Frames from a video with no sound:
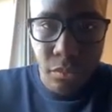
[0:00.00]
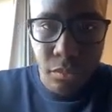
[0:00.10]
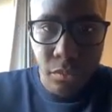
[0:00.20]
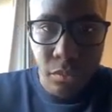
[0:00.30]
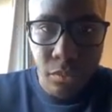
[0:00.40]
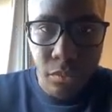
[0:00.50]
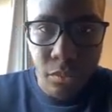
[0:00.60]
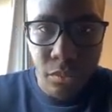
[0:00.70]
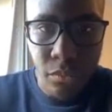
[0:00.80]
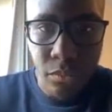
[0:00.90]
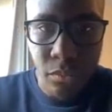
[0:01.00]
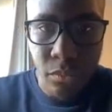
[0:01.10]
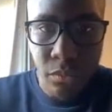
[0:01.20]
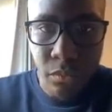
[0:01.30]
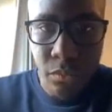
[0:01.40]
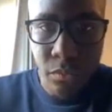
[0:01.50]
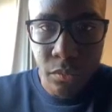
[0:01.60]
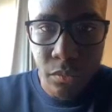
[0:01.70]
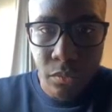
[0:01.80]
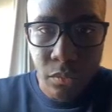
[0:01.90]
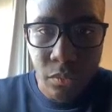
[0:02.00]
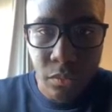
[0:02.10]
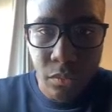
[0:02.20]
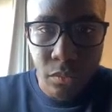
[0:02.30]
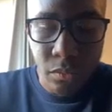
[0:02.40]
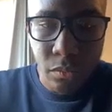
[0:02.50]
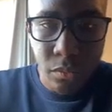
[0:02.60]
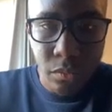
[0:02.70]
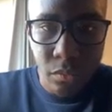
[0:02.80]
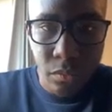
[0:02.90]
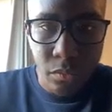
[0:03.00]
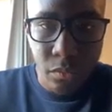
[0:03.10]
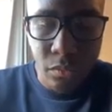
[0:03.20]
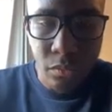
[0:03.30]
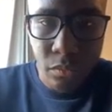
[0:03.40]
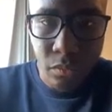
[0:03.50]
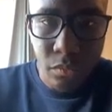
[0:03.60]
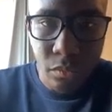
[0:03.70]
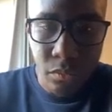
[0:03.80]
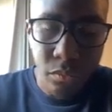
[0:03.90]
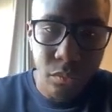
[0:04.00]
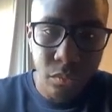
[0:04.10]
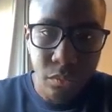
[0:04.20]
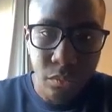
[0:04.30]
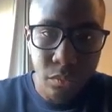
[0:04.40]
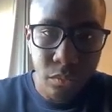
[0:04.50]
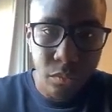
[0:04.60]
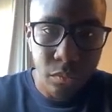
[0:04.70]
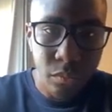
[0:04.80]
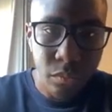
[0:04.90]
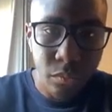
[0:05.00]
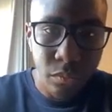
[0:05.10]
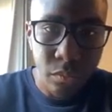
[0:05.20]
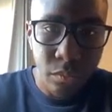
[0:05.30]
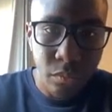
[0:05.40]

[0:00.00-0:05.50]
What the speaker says: (not speaking)